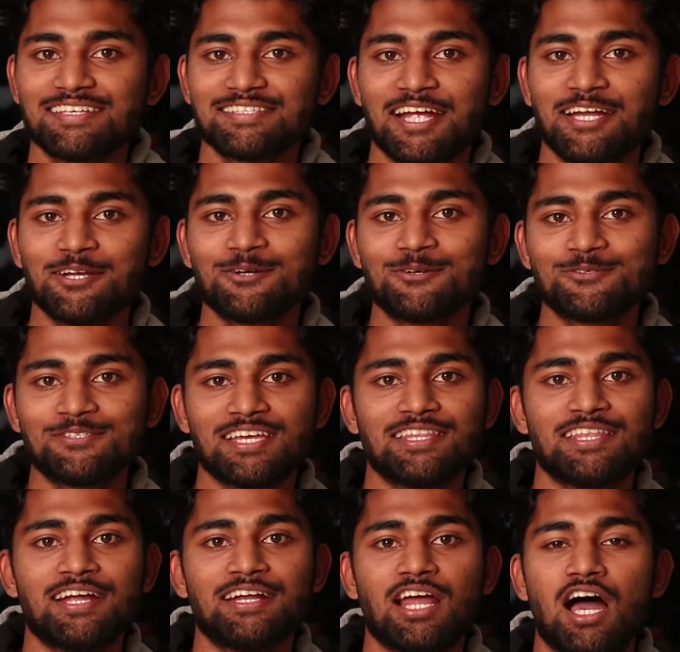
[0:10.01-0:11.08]
excited to say
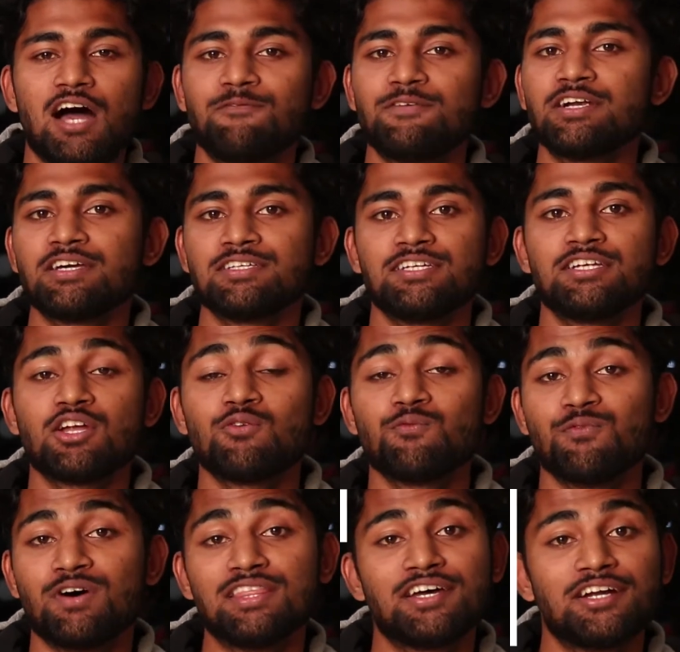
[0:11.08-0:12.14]
that after touching down
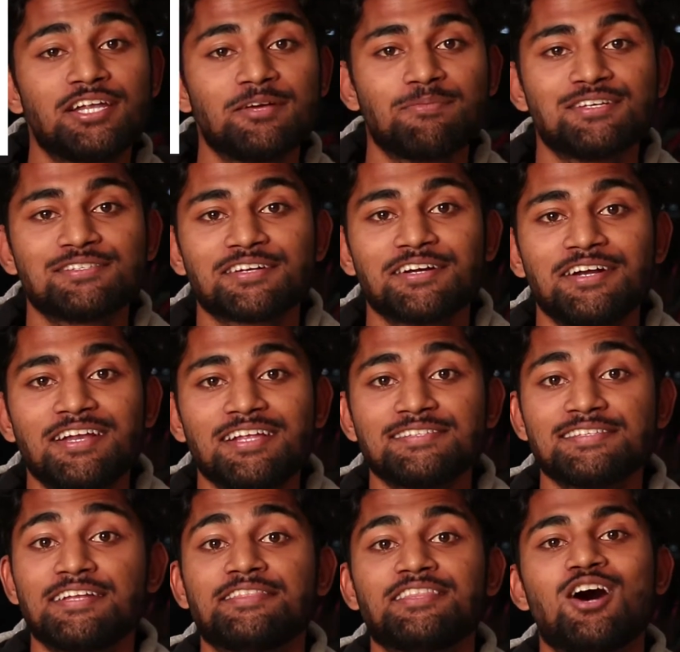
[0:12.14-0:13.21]
130 plus countries
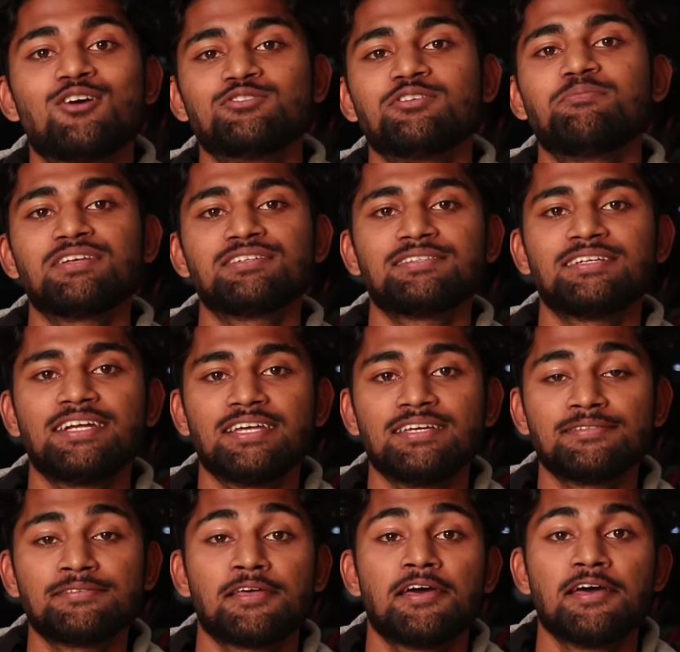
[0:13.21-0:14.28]
and 1000 plus cities,